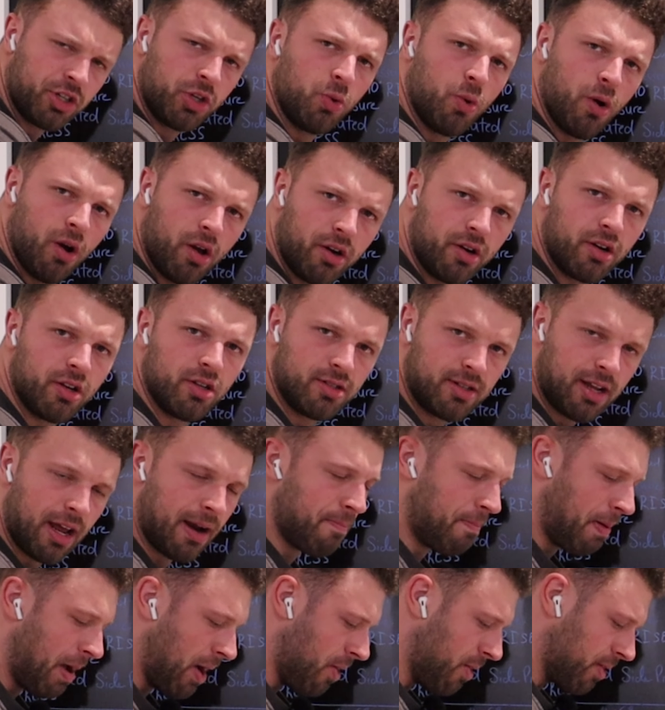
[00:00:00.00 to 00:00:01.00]

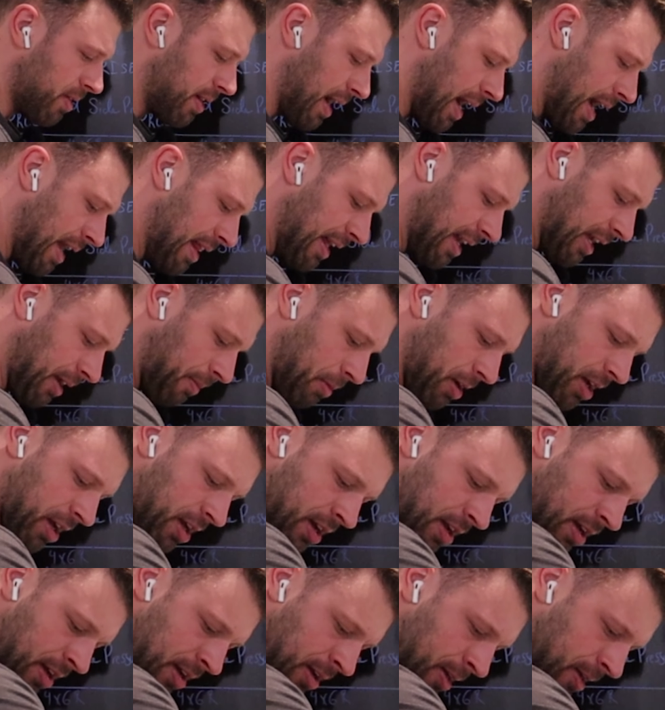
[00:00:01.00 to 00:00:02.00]
210 pound guy like
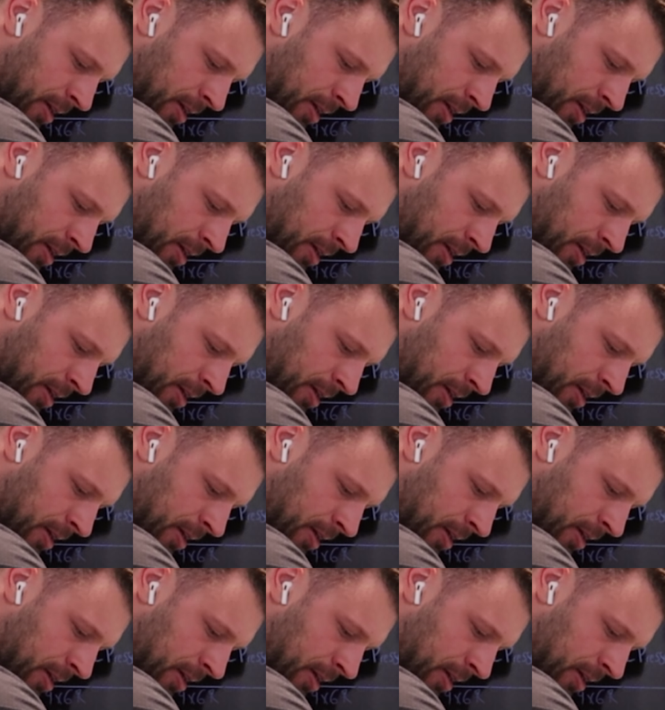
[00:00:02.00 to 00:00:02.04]
me.